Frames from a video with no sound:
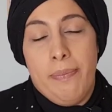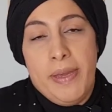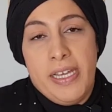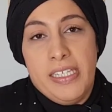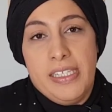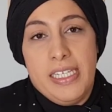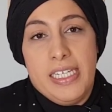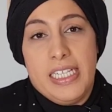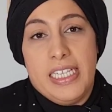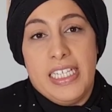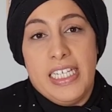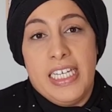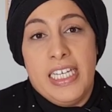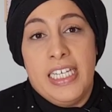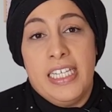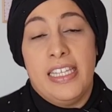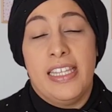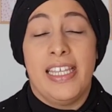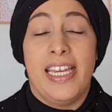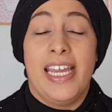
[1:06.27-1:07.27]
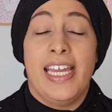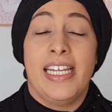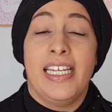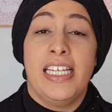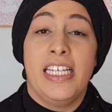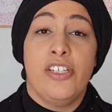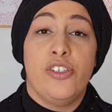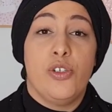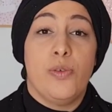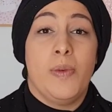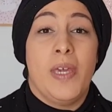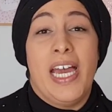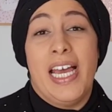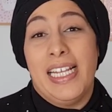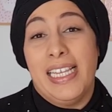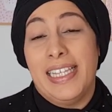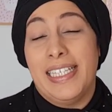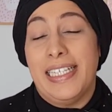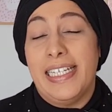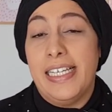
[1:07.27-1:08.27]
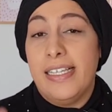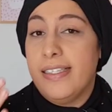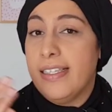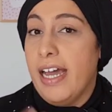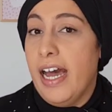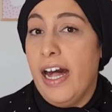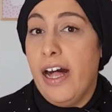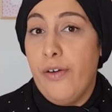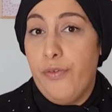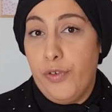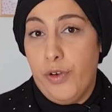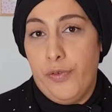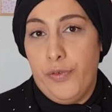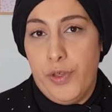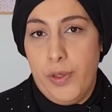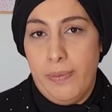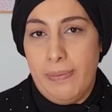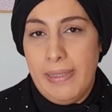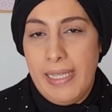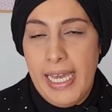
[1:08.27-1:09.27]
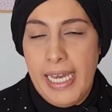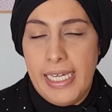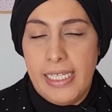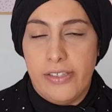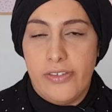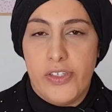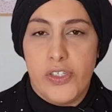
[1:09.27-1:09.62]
basically they need to be at least half of your plate.